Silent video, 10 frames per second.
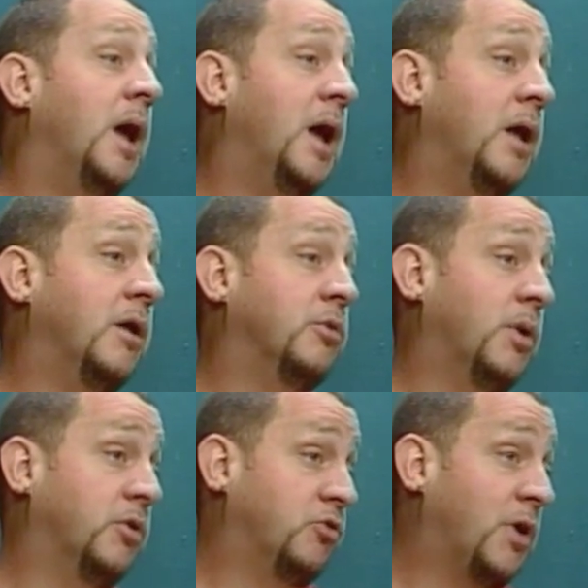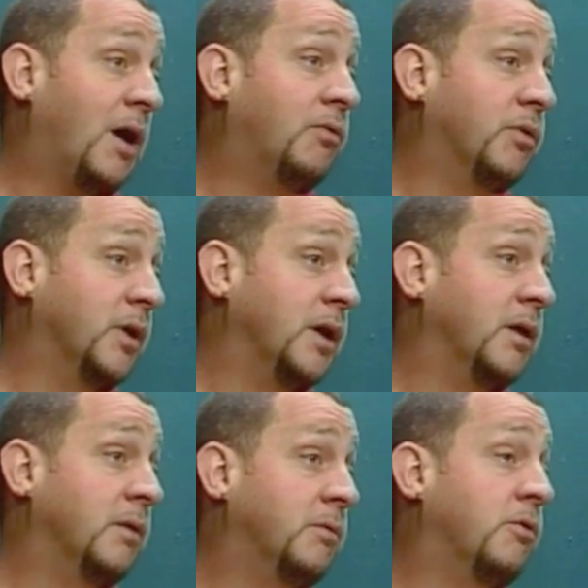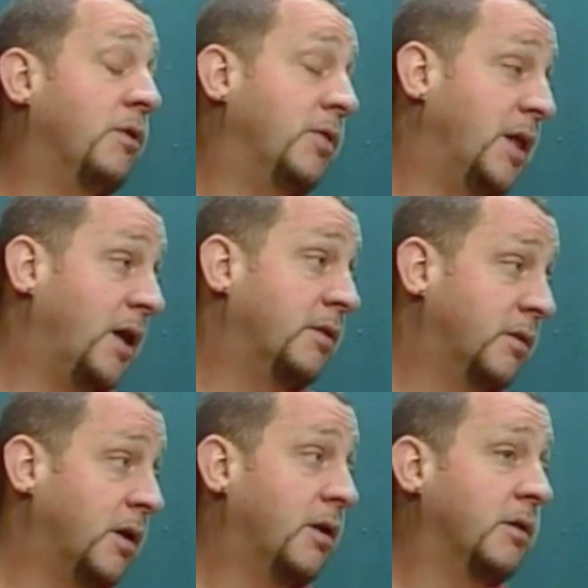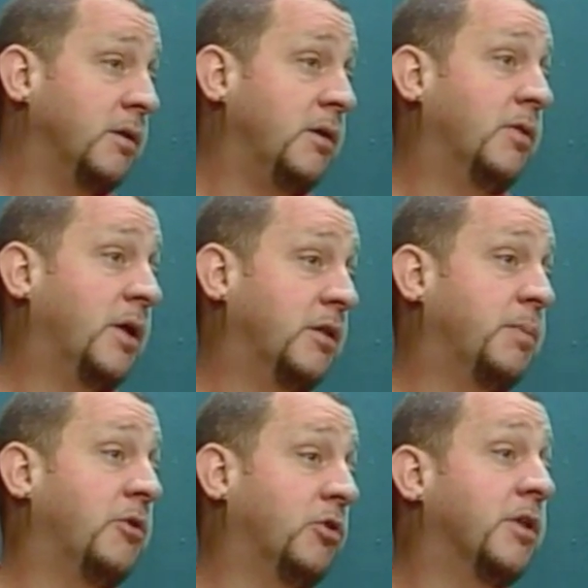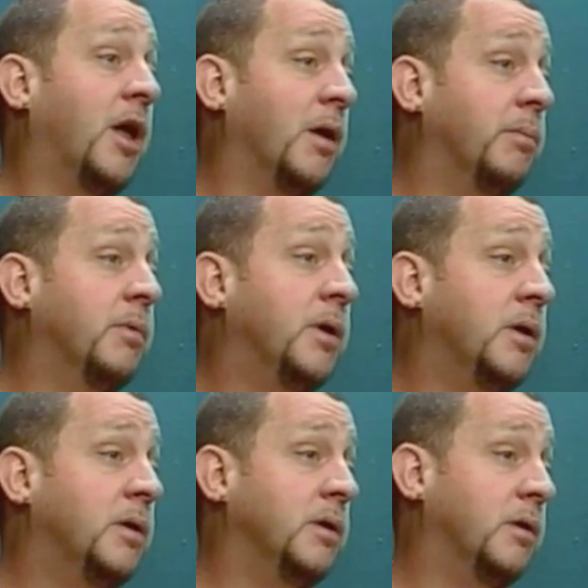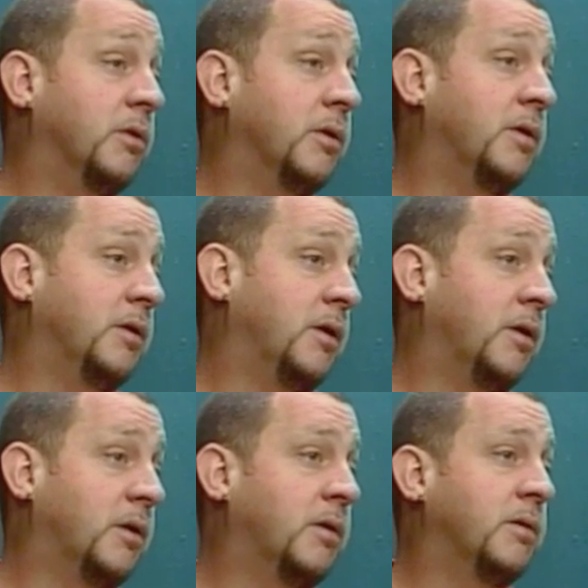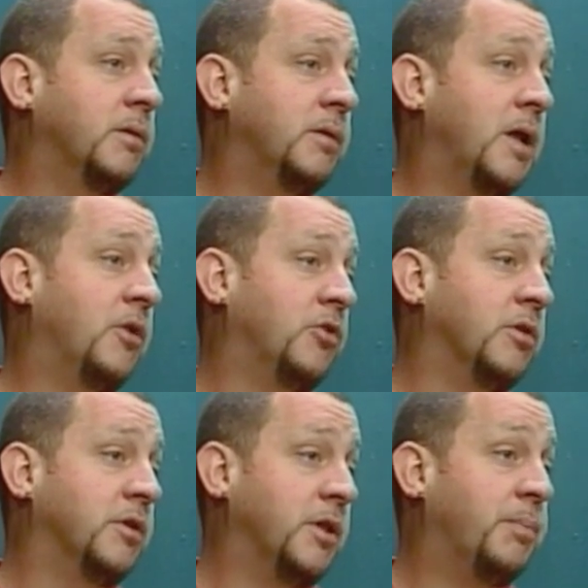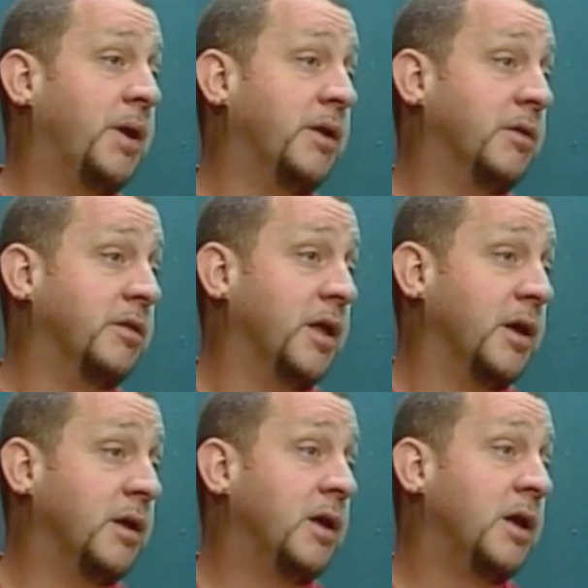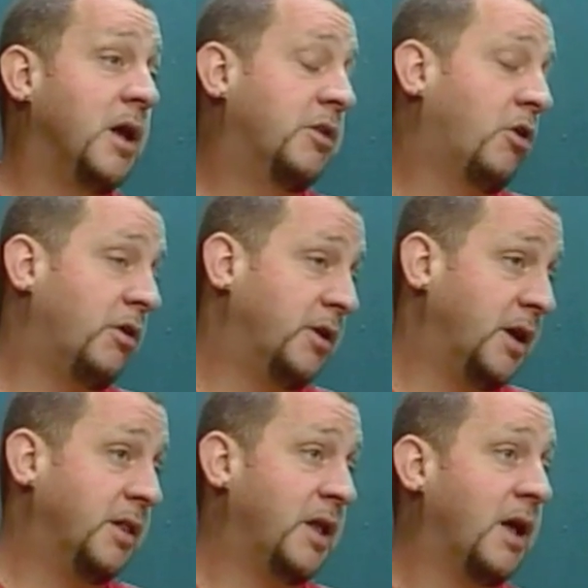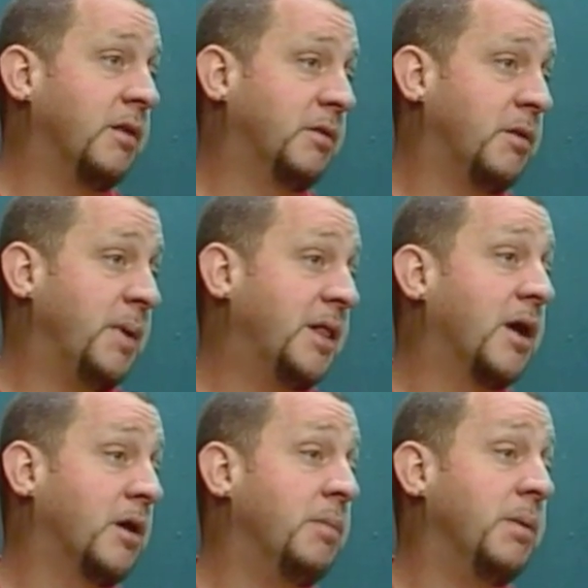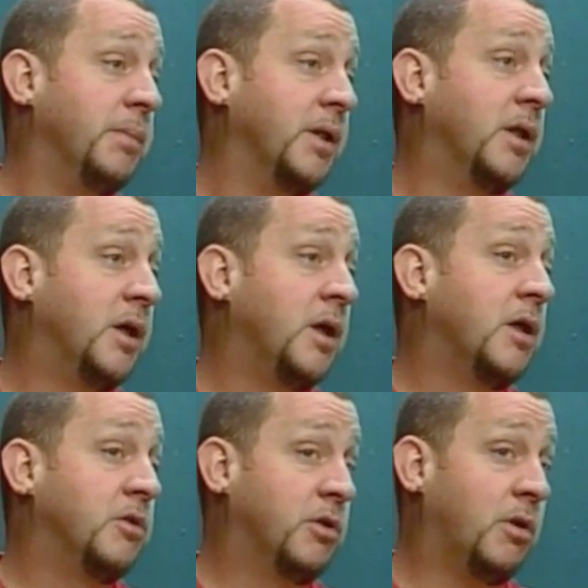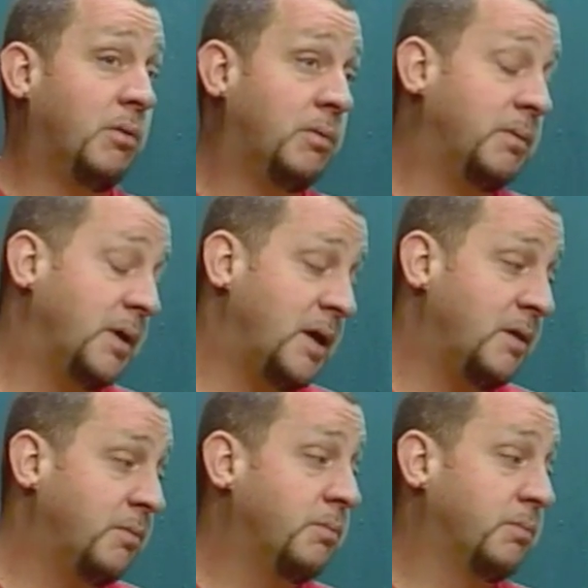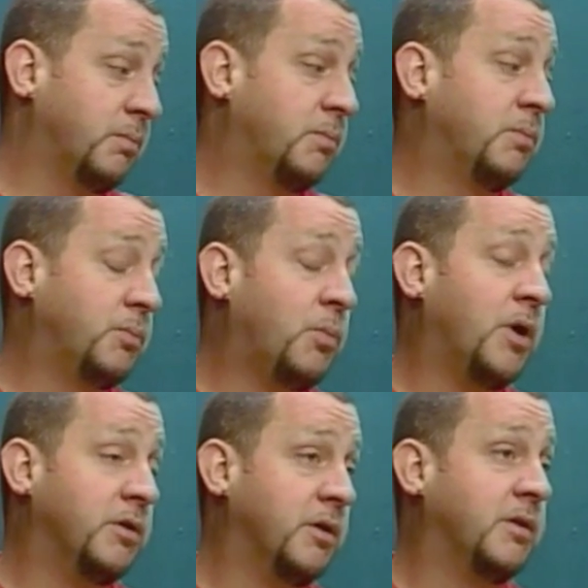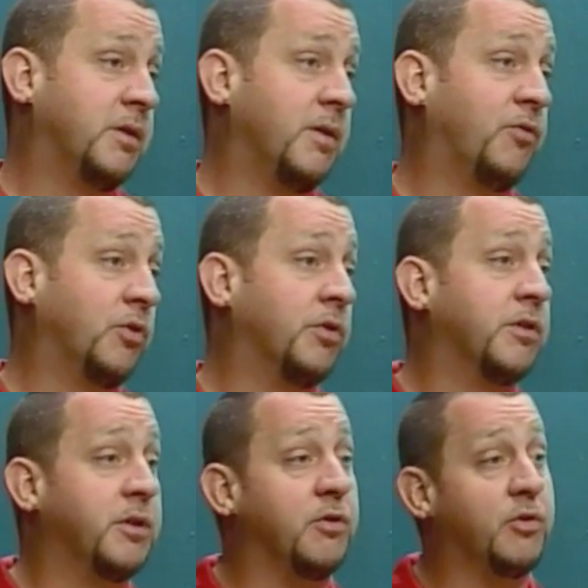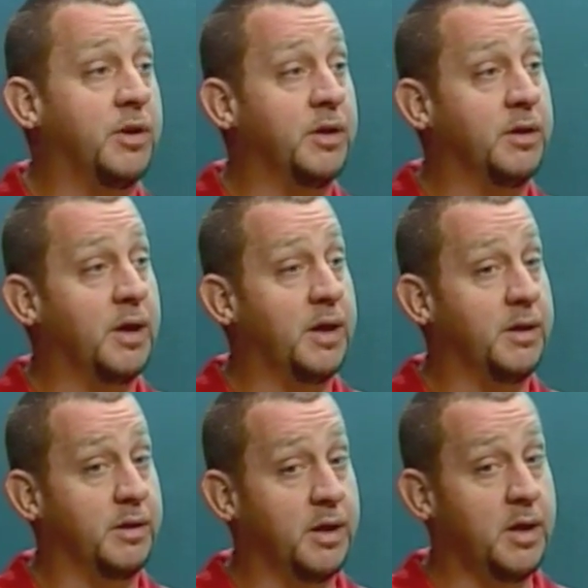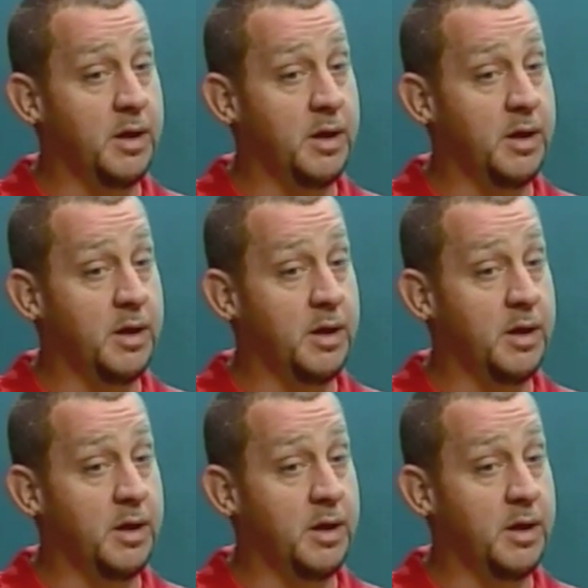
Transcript: as well as traveling during that that special time, the nation's Independence Day. It's hard to make that commitment. So it was a difficult decision, and